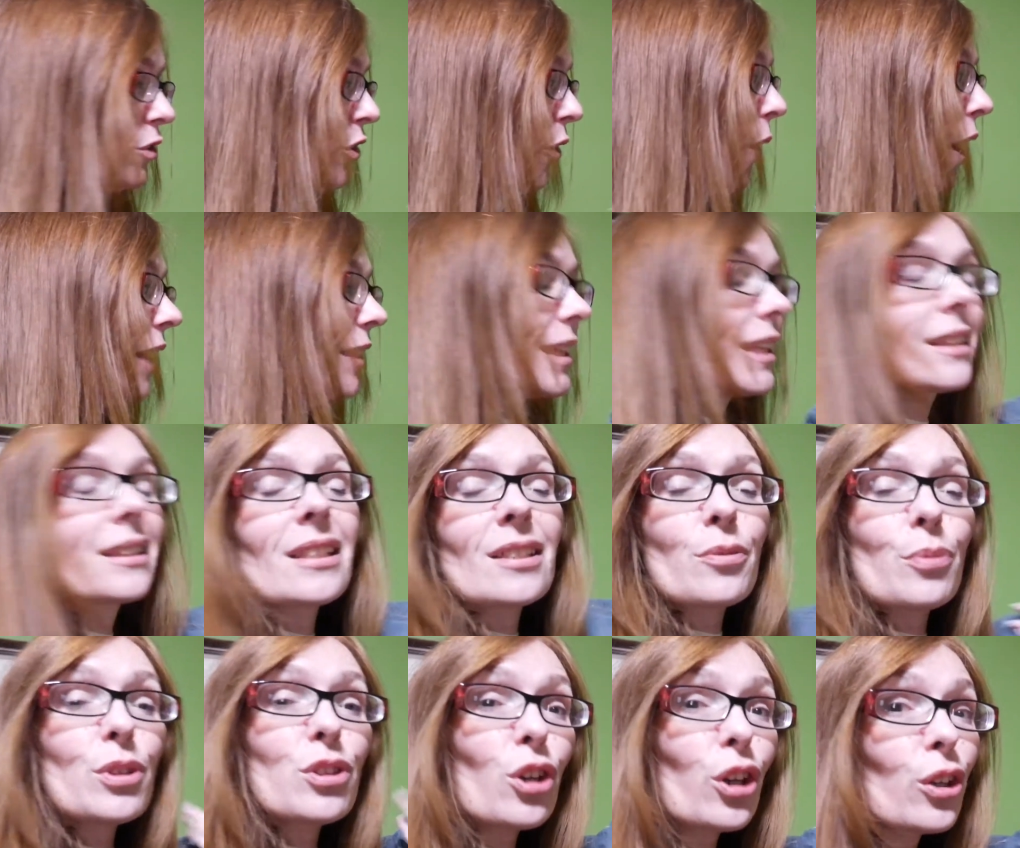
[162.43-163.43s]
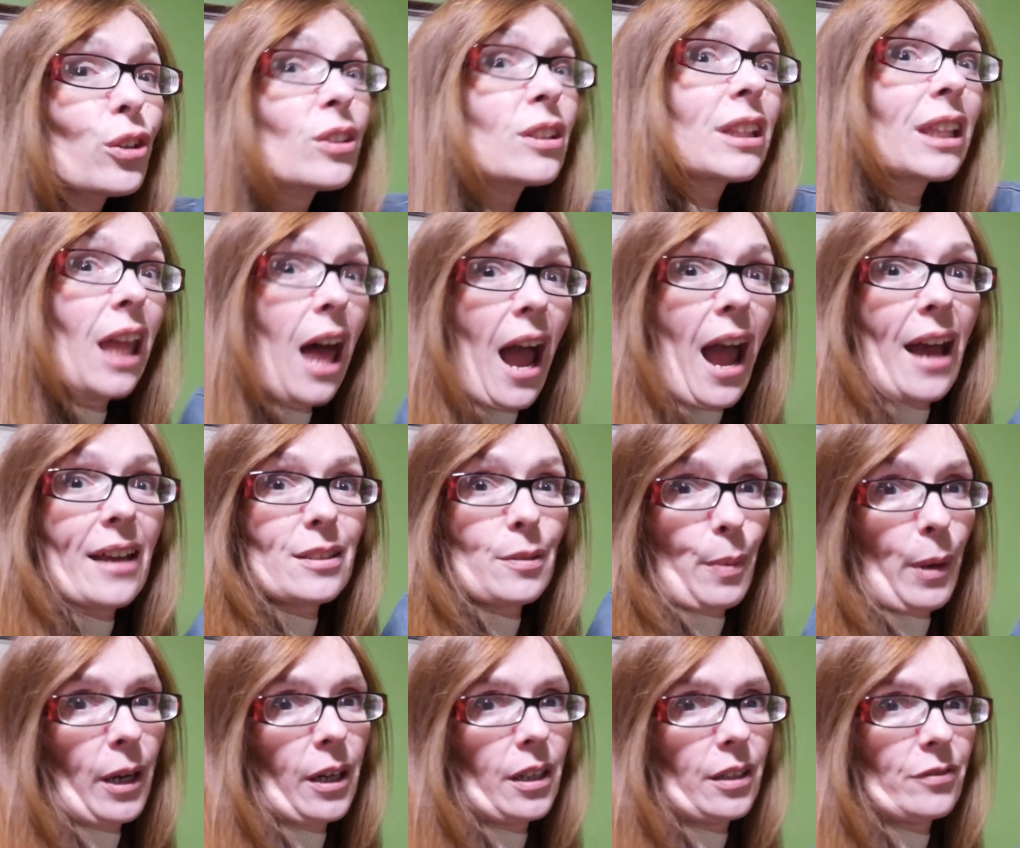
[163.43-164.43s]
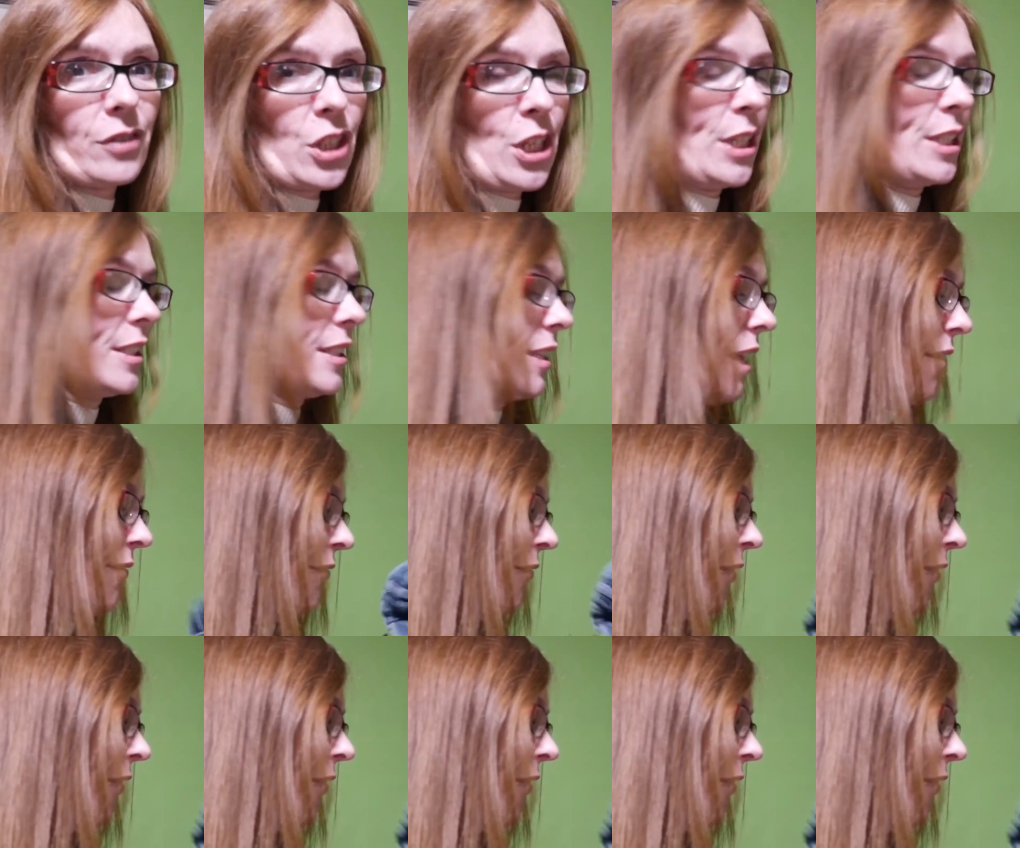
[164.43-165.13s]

So I think this was her last pair of jeans that